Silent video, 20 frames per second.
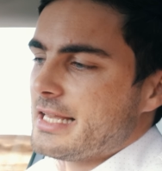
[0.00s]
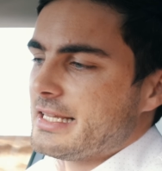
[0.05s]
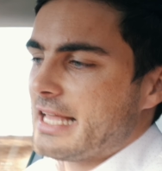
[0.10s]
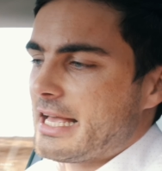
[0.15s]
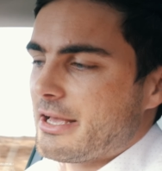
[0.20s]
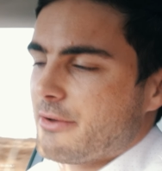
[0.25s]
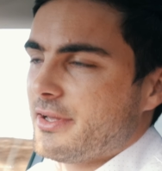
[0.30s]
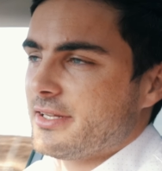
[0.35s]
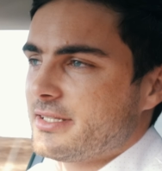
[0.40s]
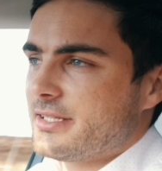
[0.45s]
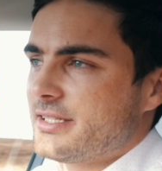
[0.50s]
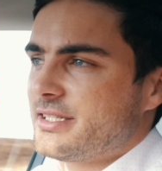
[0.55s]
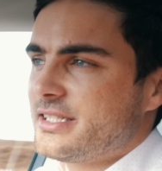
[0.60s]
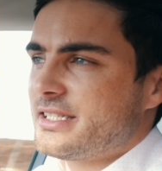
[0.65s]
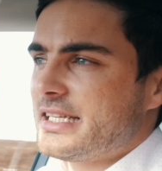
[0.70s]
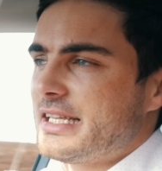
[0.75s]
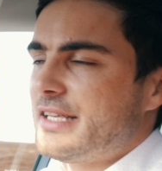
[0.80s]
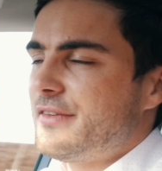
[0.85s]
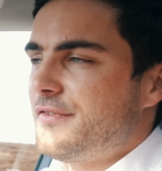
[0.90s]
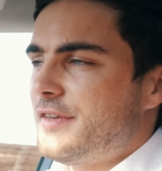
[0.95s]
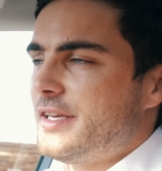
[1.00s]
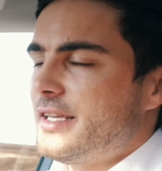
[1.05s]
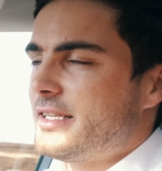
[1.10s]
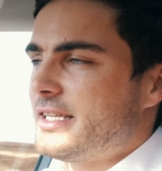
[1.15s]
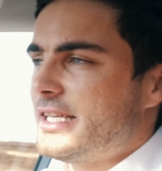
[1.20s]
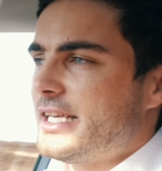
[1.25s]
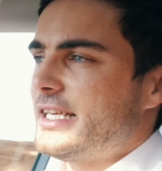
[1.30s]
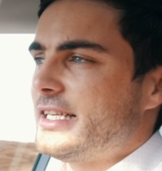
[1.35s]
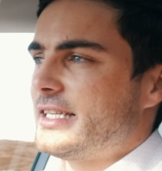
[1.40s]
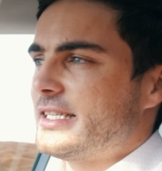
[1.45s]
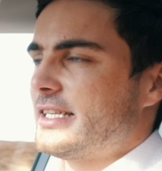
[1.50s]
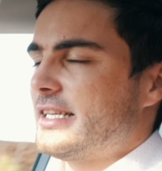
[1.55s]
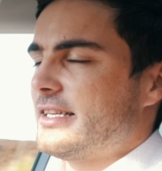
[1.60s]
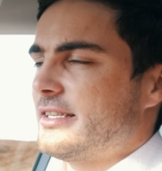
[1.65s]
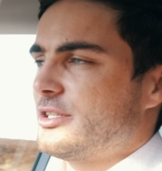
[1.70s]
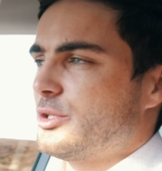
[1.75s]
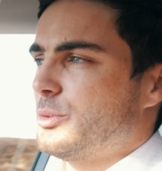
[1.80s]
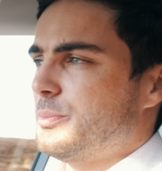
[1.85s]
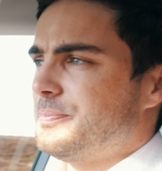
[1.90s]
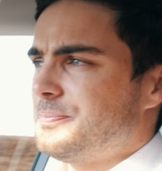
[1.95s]
Now, it's a CVT
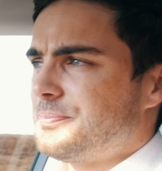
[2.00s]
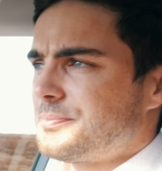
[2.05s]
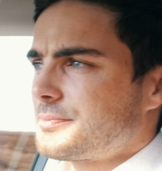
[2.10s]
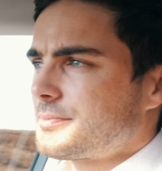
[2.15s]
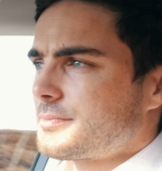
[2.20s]
system,